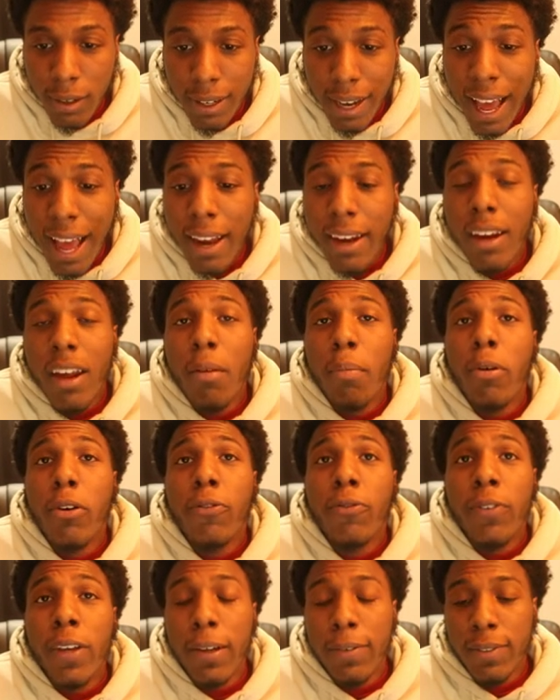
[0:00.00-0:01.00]
not
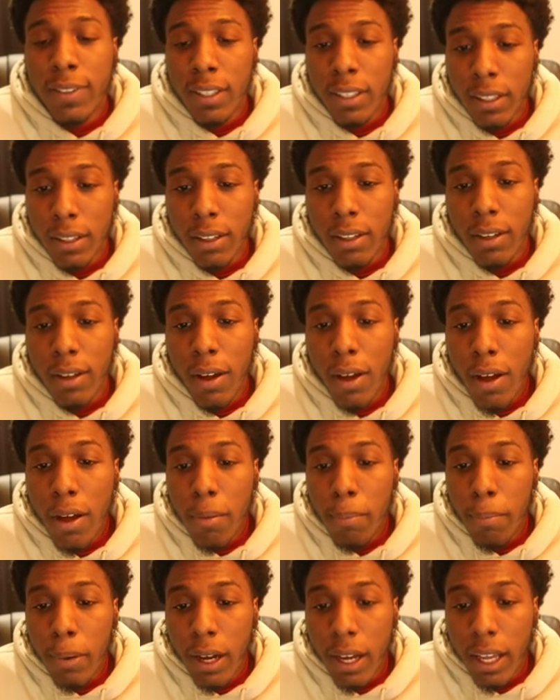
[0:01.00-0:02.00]
number 15,
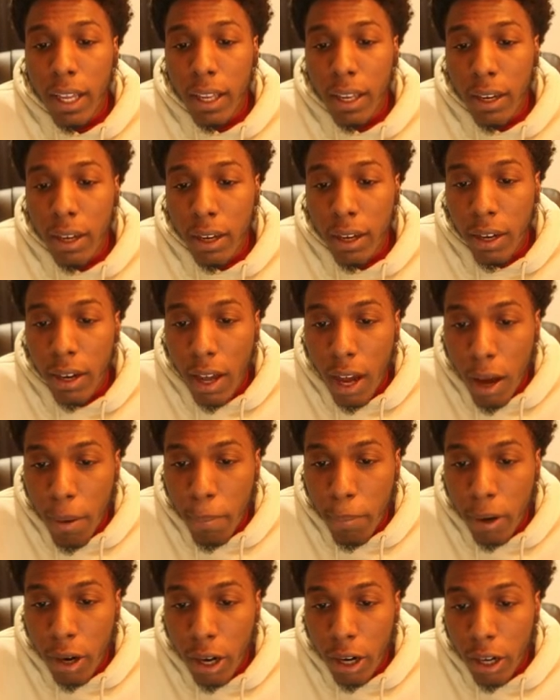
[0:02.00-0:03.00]
but
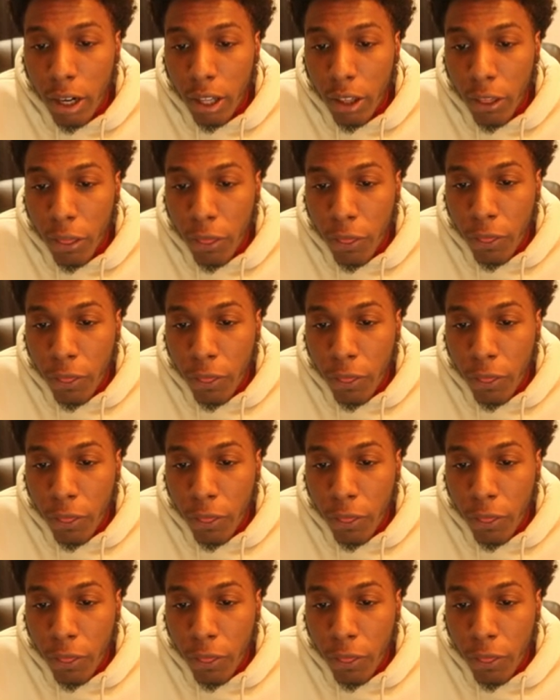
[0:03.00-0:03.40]
number